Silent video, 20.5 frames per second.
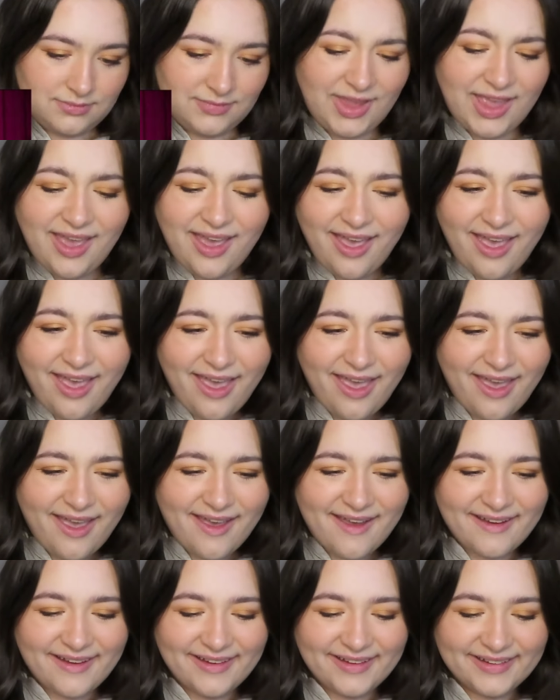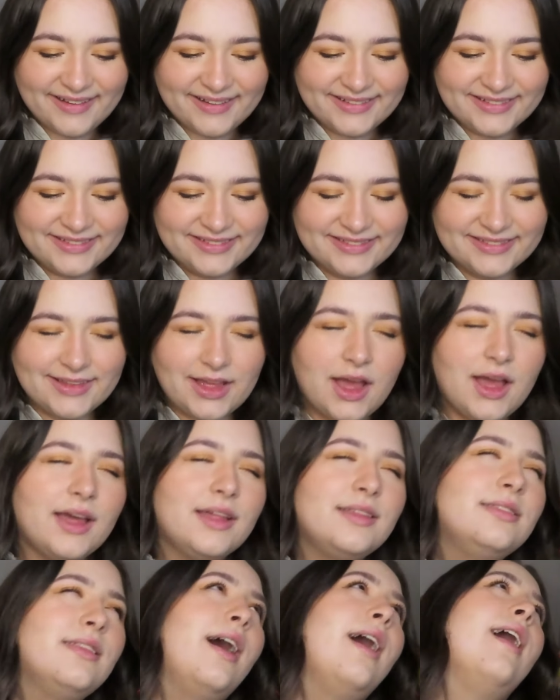Yeah,
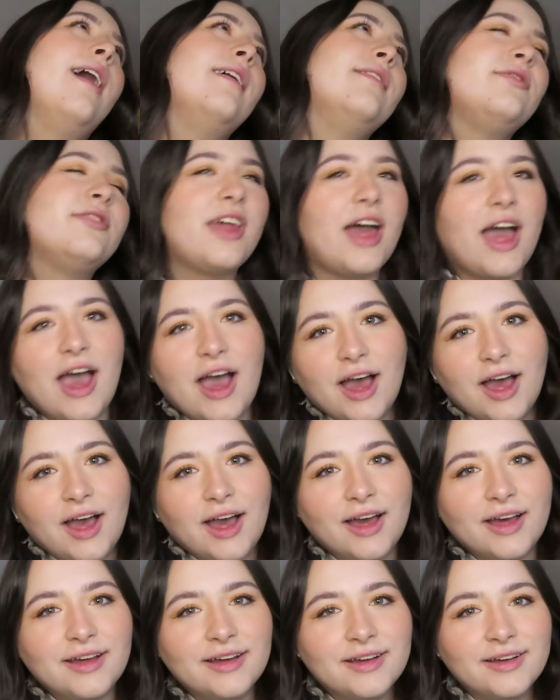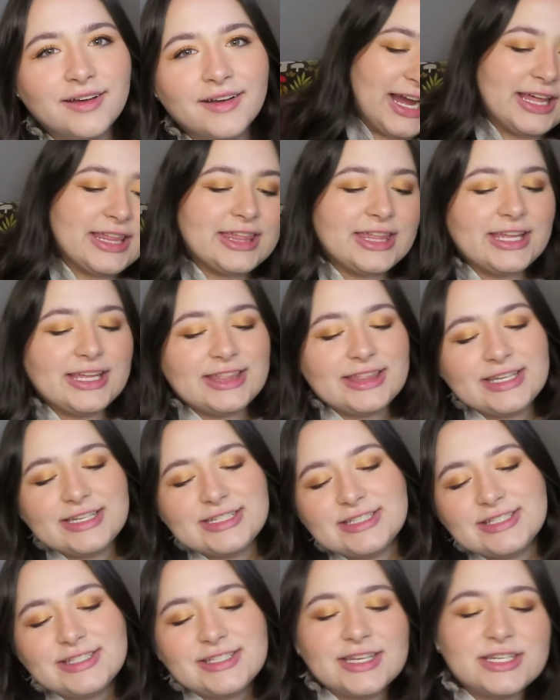I love that. I think
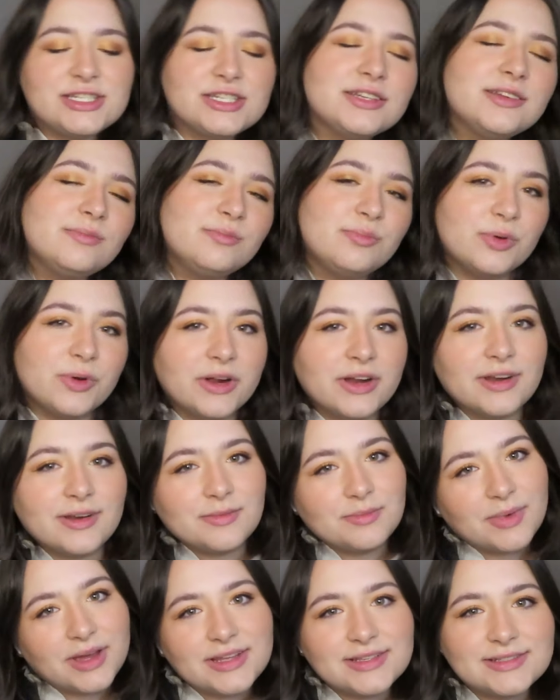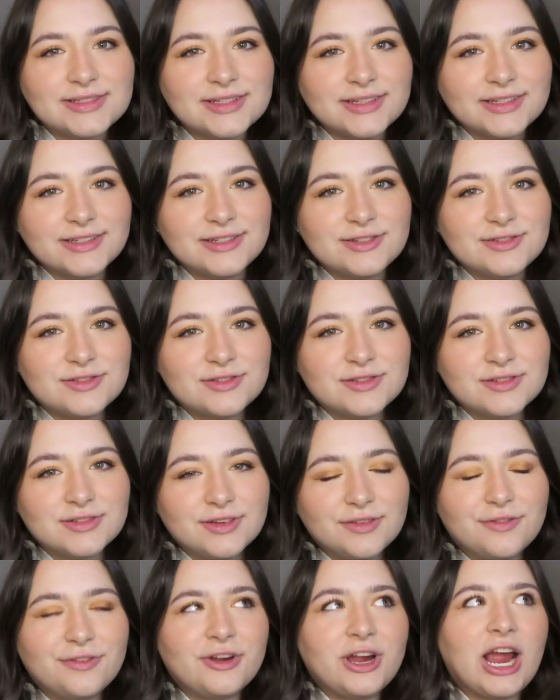that's such an important message
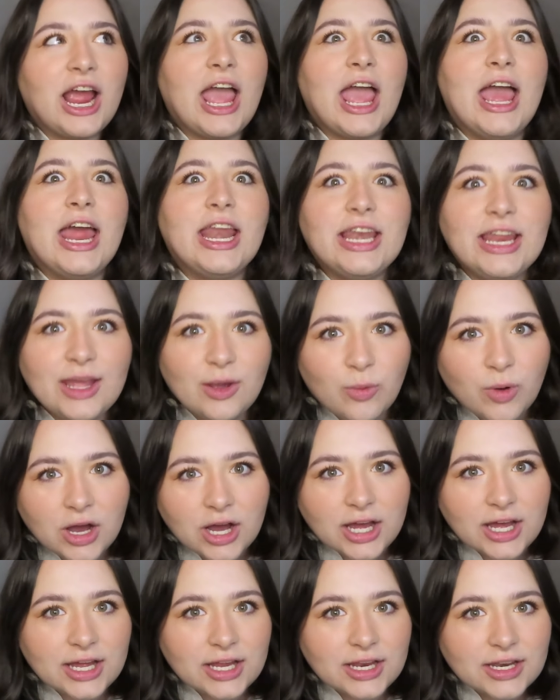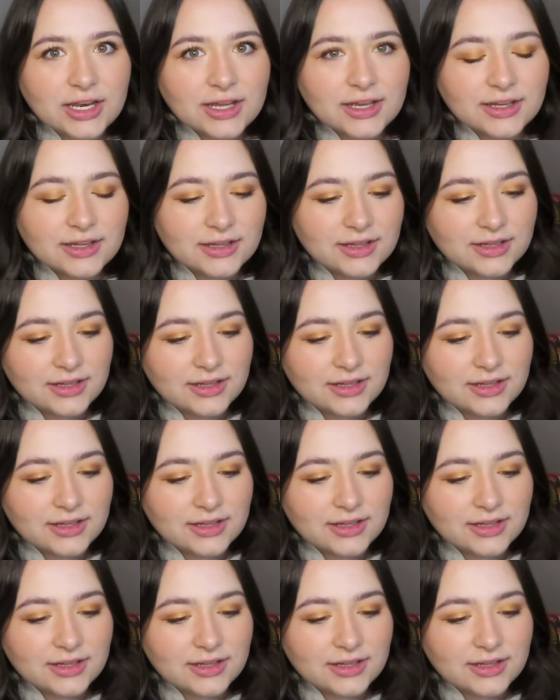for anyone.